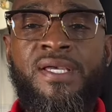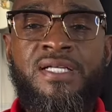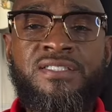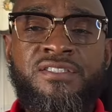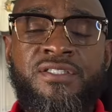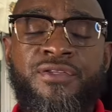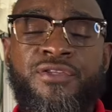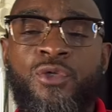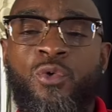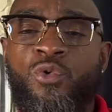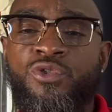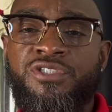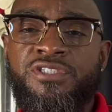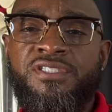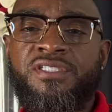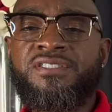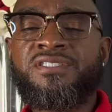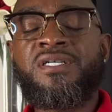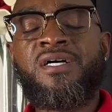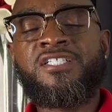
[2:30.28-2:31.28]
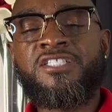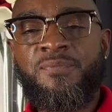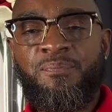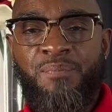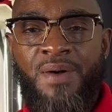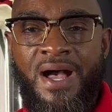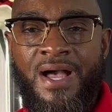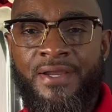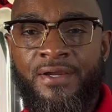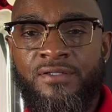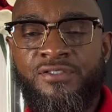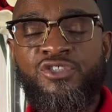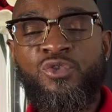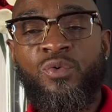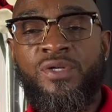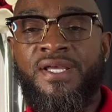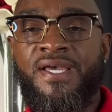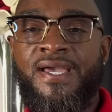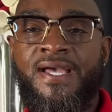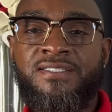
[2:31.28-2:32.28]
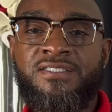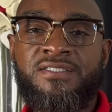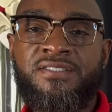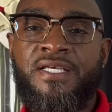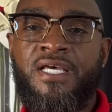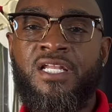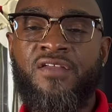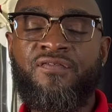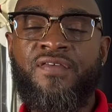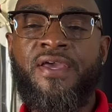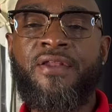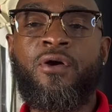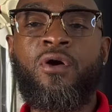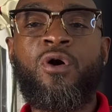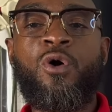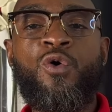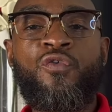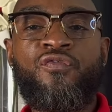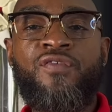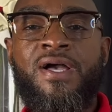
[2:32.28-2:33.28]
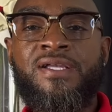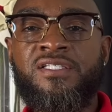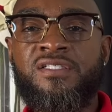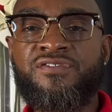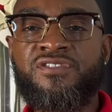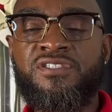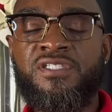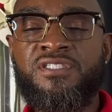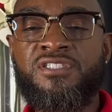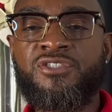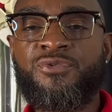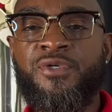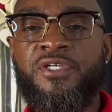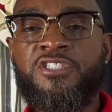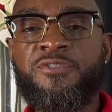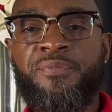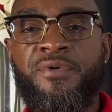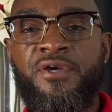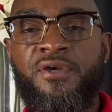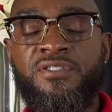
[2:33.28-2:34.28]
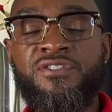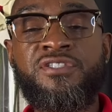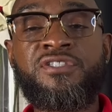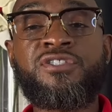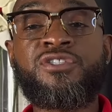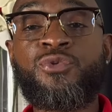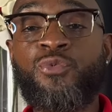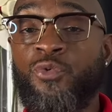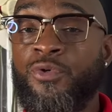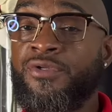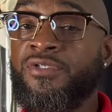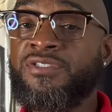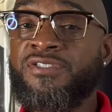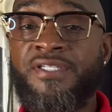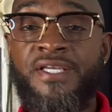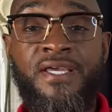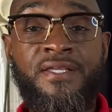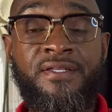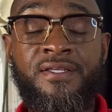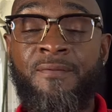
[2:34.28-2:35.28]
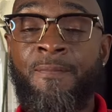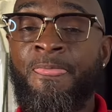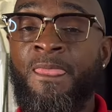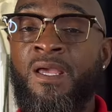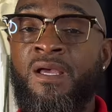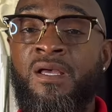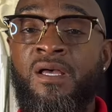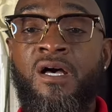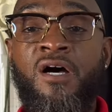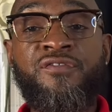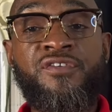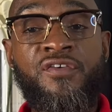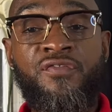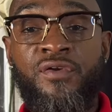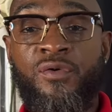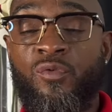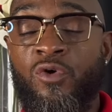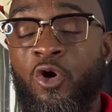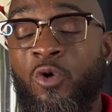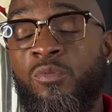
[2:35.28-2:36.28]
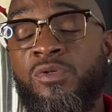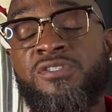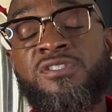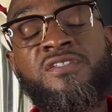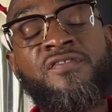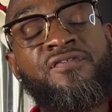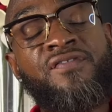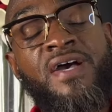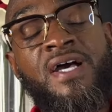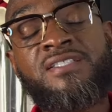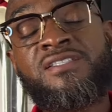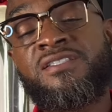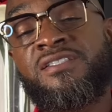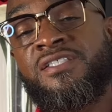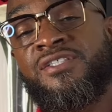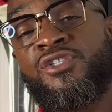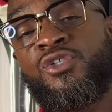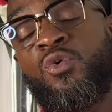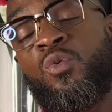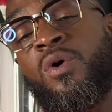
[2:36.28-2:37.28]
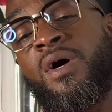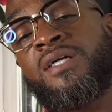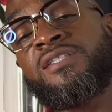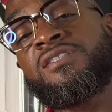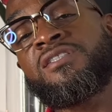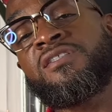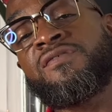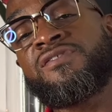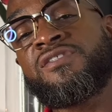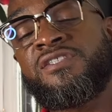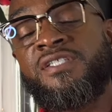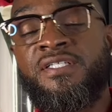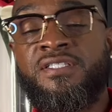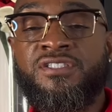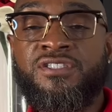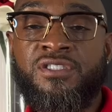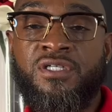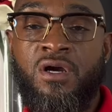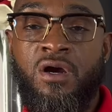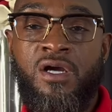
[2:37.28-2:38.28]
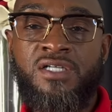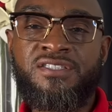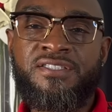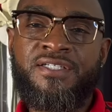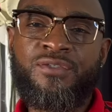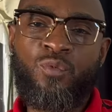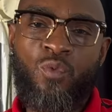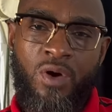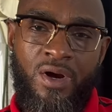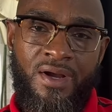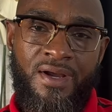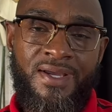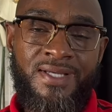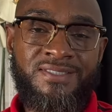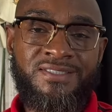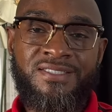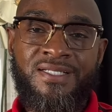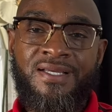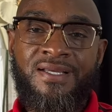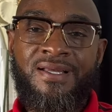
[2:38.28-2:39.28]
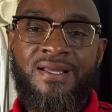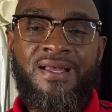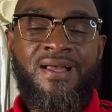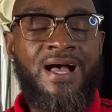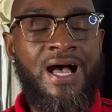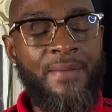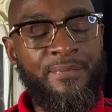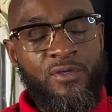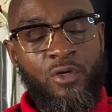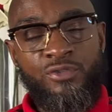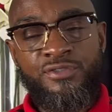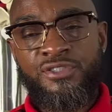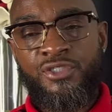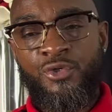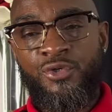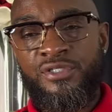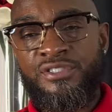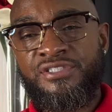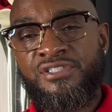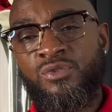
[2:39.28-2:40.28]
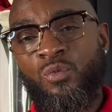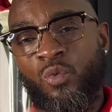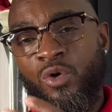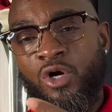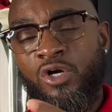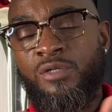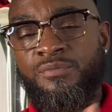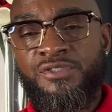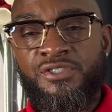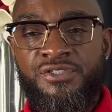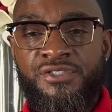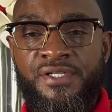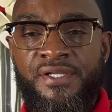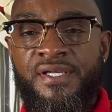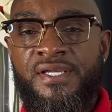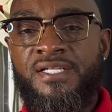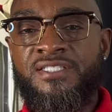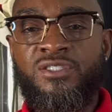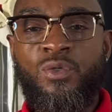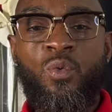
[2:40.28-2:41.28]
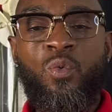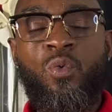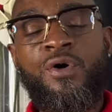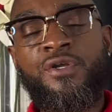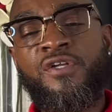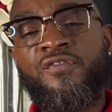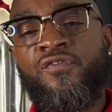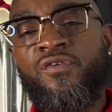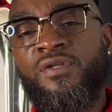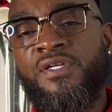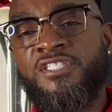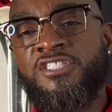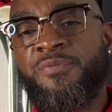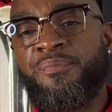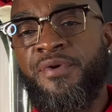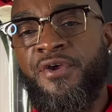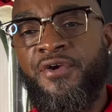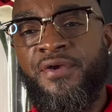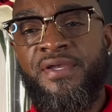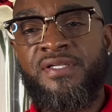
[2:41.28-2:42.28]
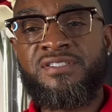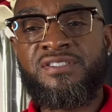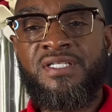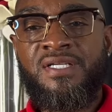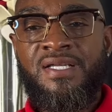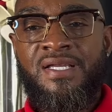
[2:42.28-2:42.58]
as enthusiasts aspire to enhance and elevate our olfactive sensory experiences through understanding of different aromas, facets, and nuances of scent, cigars, and wines. I'm your host, Chris. Welcome to today's wonderful experience.